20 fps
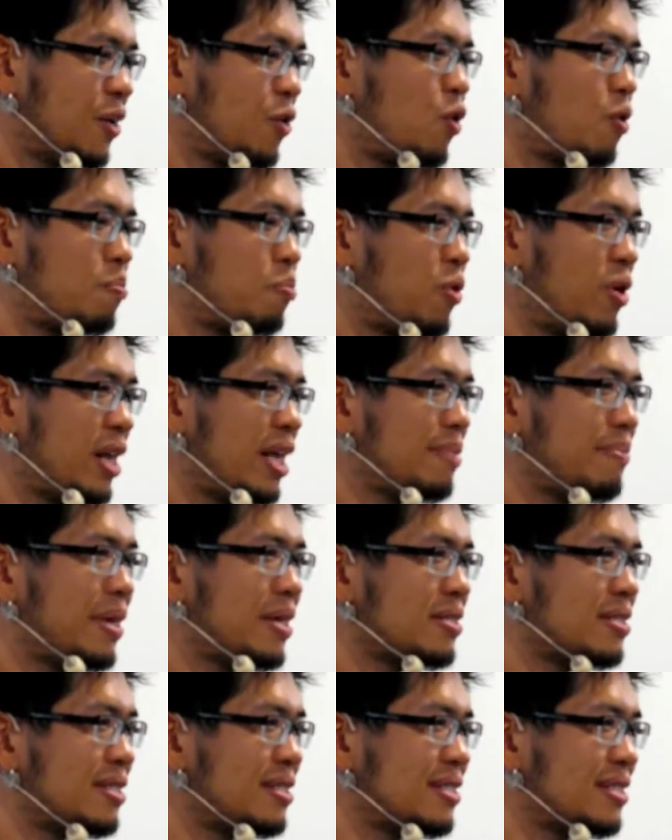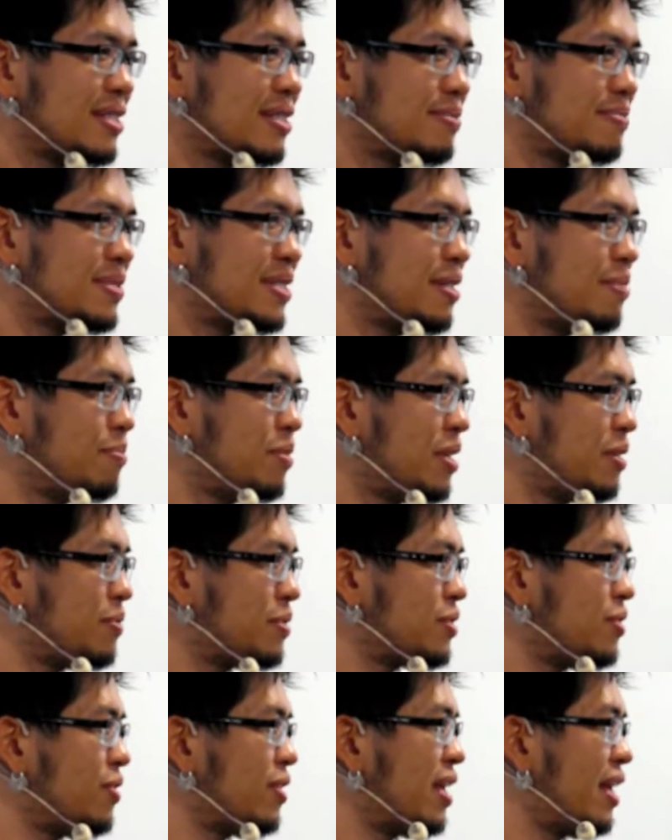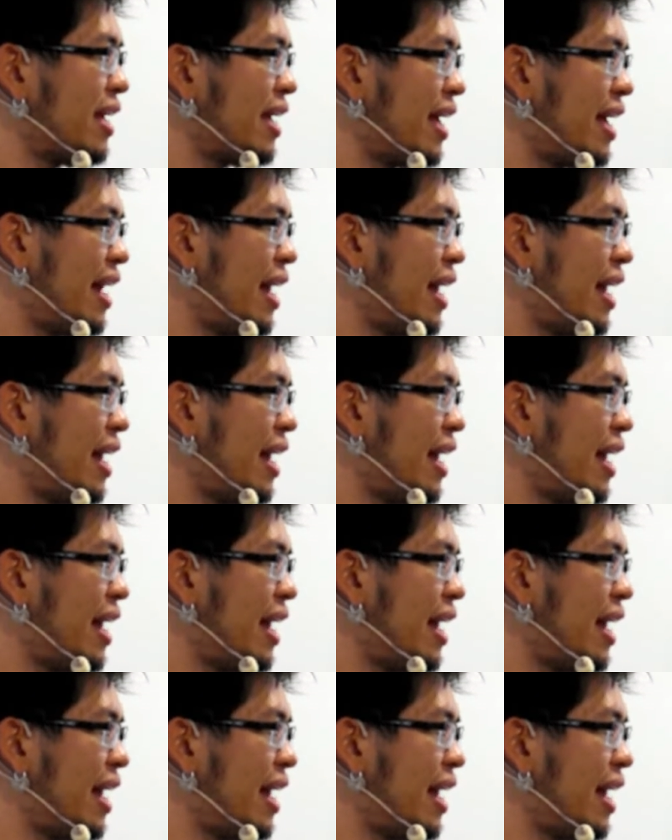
corporate email systems, somebody was looking